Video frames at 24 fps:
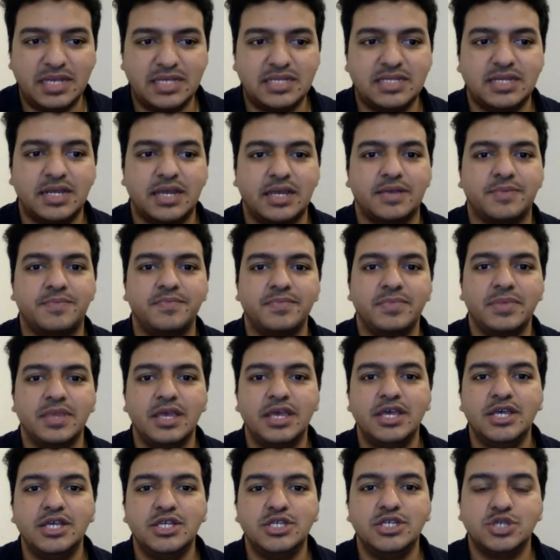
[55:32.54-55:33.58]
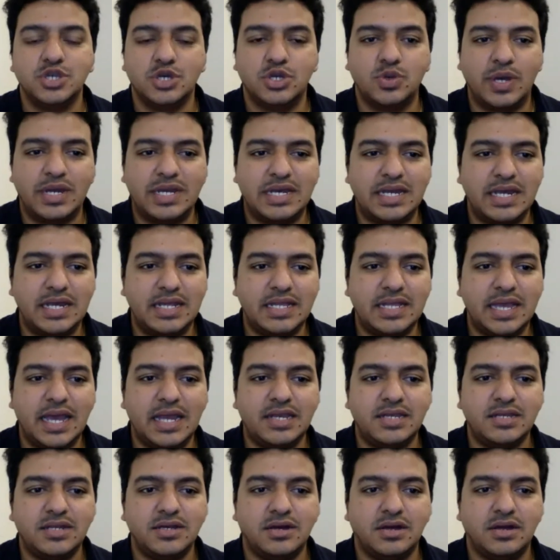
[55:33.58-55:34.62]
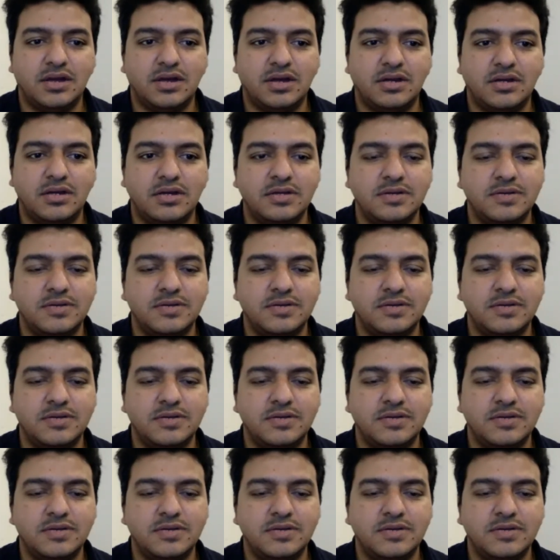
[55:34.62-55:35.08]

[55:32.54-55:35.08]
testing? So do I need that, or?